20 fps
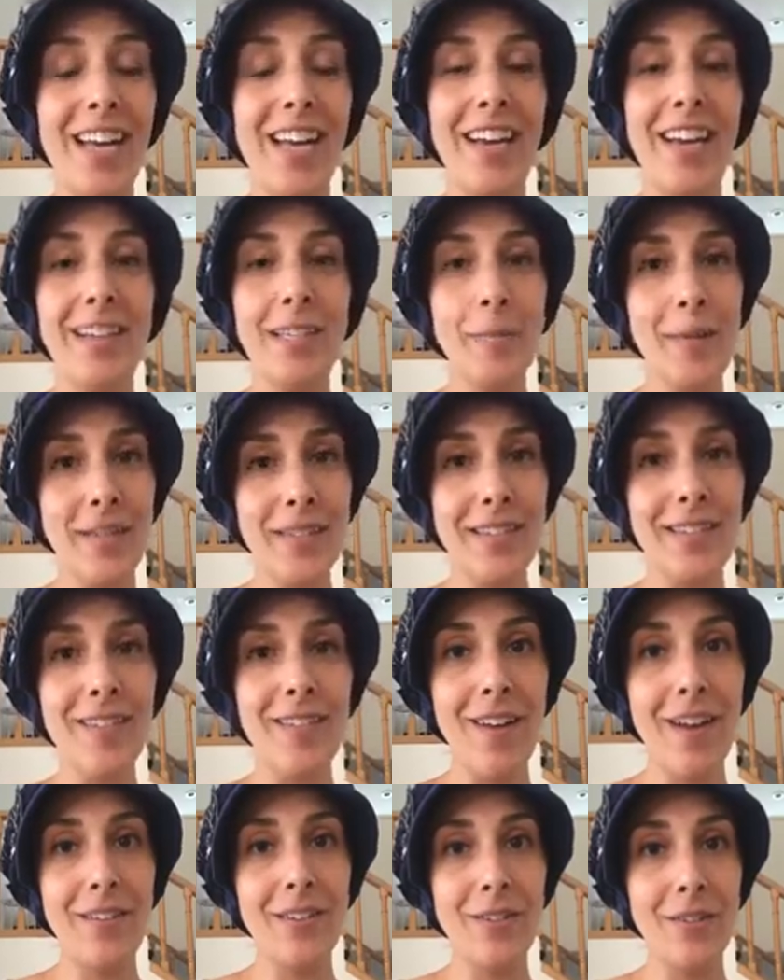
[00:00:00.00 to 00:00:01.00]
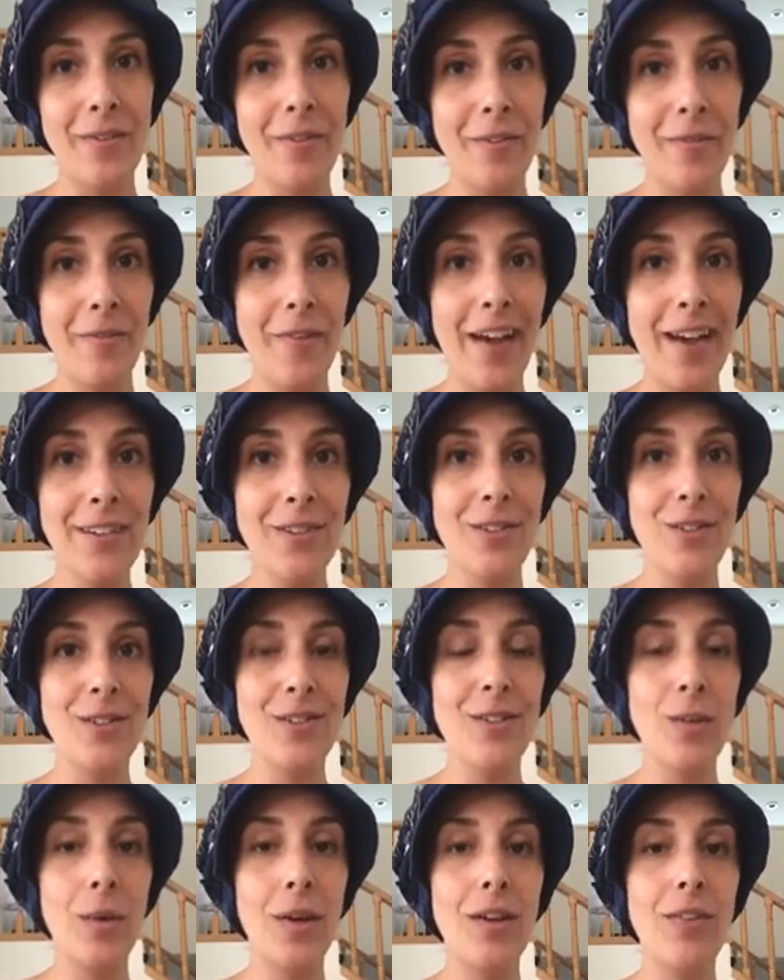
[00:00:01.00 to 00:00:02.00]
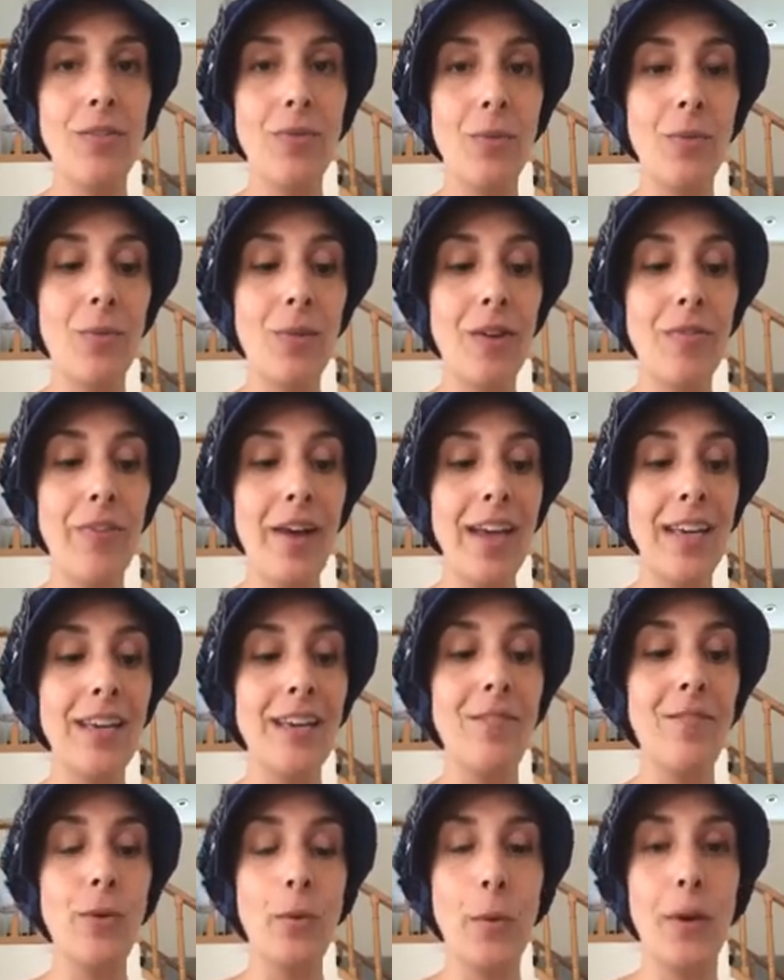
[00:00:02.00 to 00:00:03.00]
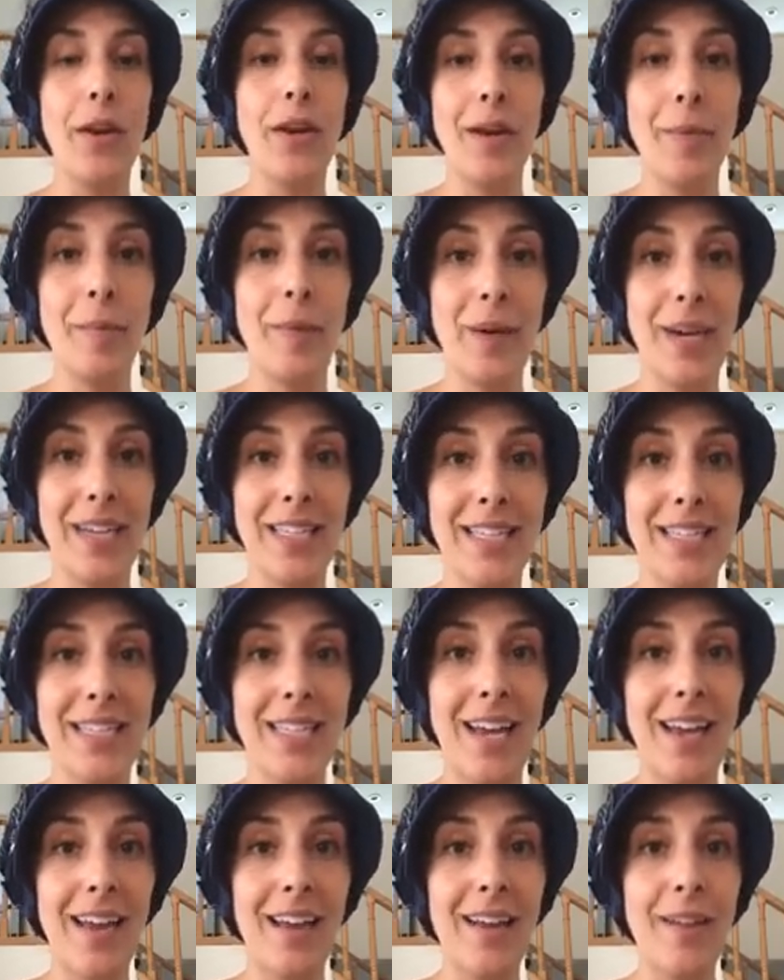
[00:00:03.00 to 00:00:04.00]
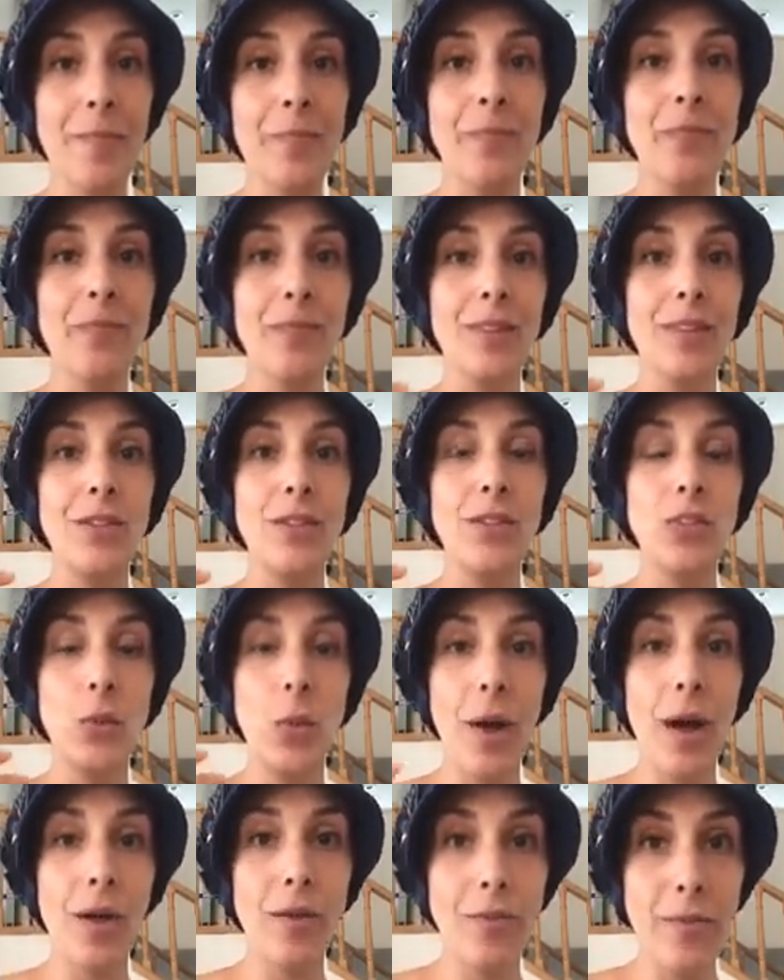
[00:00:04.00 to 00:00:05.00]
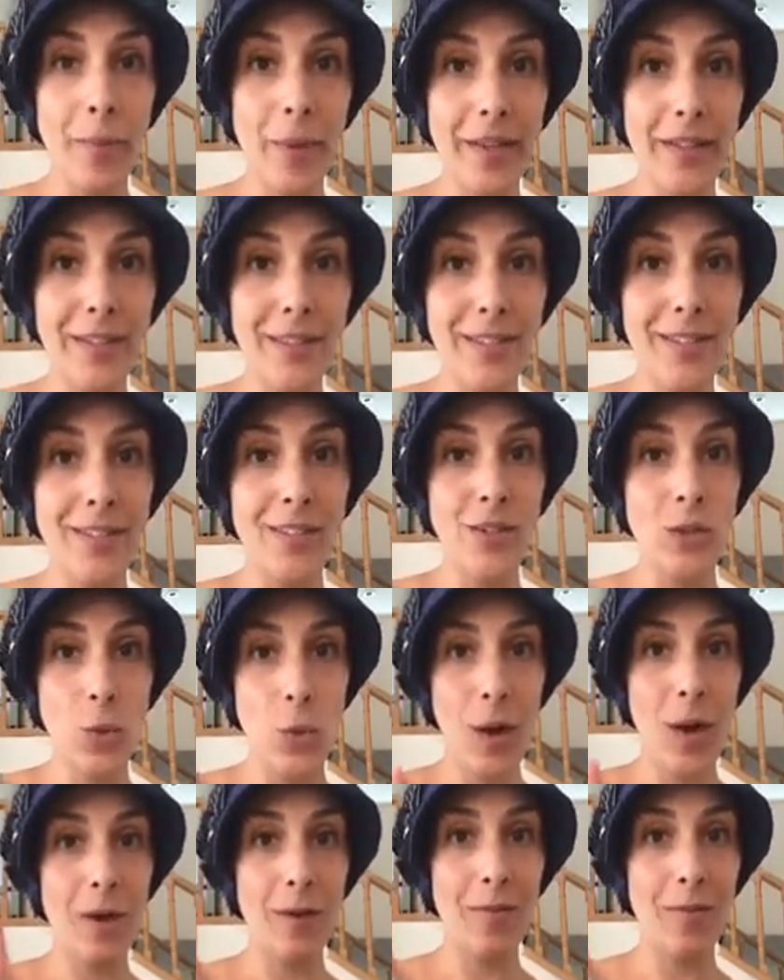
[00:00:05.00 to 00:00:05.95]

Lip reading: It depends on a lot of different factors. So if I give you a number and say 12 months, 12